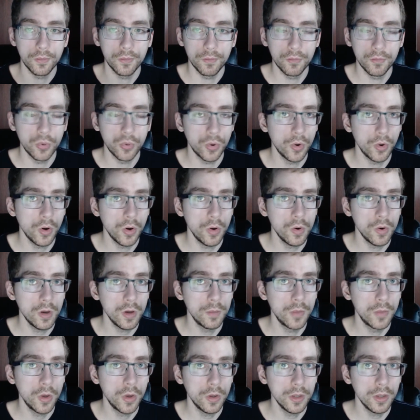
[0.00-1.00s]

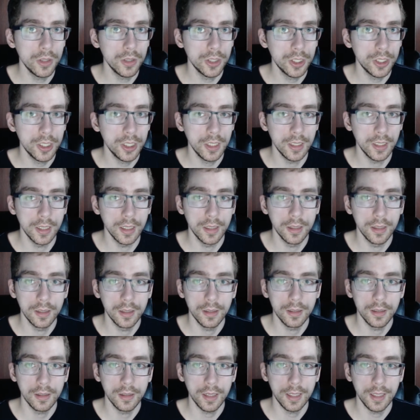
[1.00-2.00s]
pro-abortion
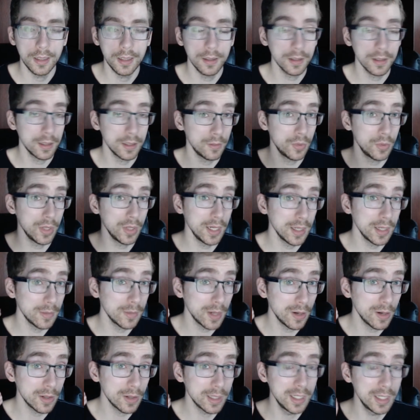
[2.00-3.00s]
and they're complaining
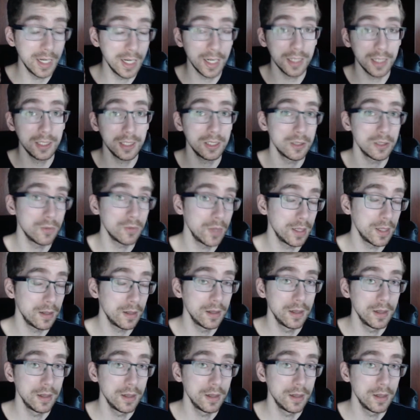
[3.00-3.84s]
about guns when